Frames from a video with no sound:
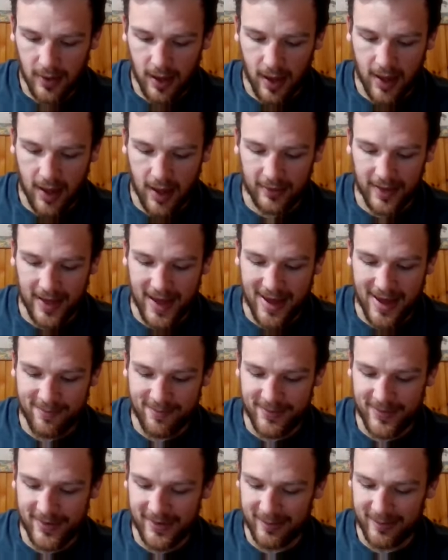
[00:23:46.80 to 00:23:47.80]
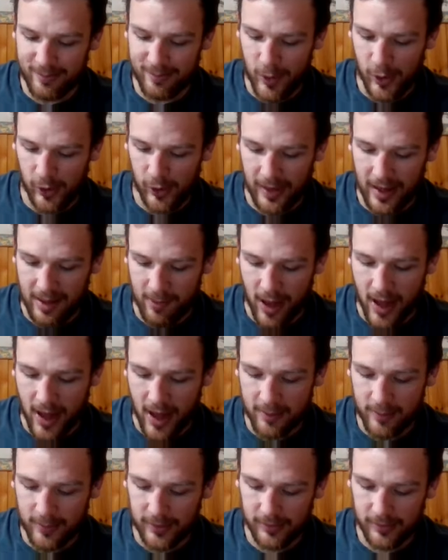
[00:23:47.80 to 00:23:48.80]
I'll pull them
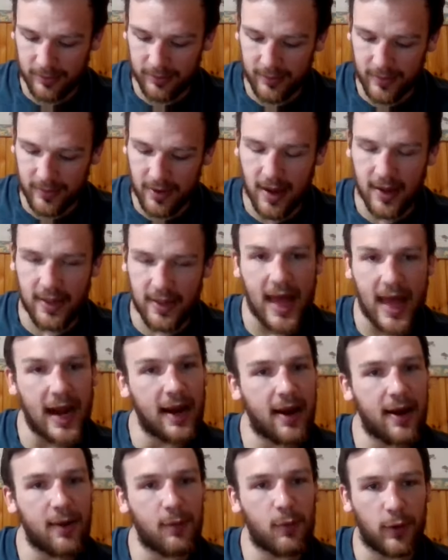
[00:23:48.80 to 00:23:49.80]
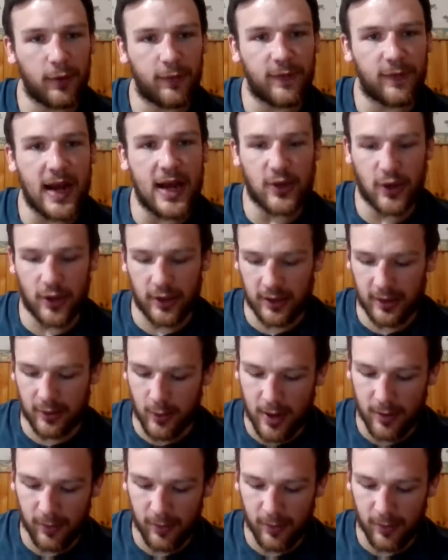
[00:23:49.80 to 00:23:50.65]
up, and then we'll finish on the